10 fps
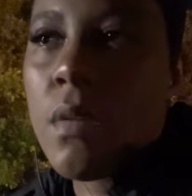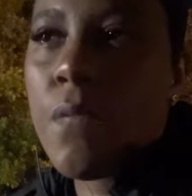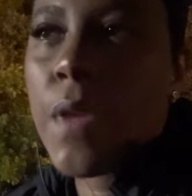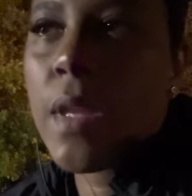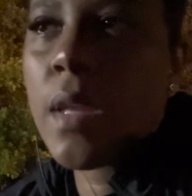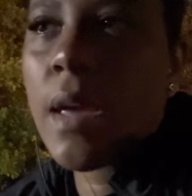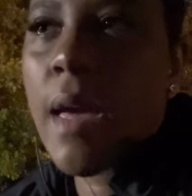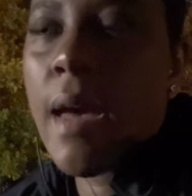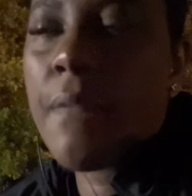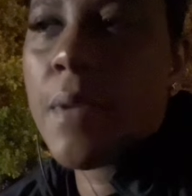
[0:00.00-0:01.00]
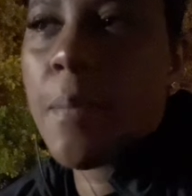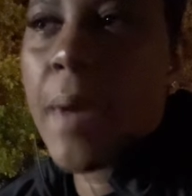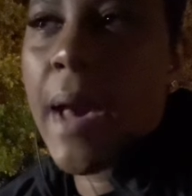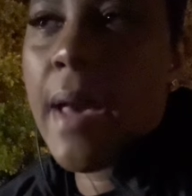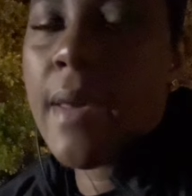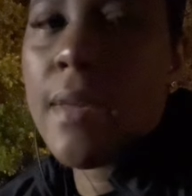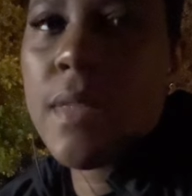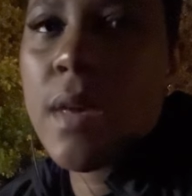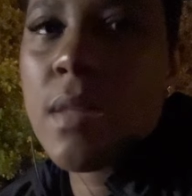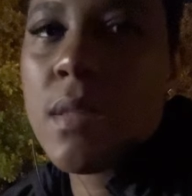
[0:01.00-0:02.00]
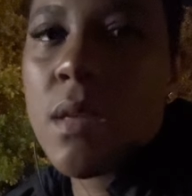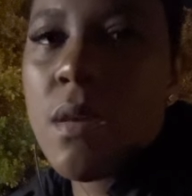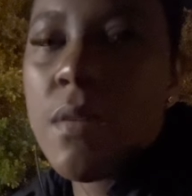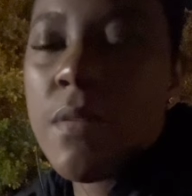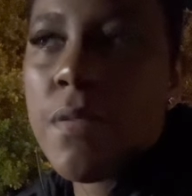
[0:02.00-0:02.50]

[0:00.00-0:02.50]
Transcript: feeling like I have to buy that stuff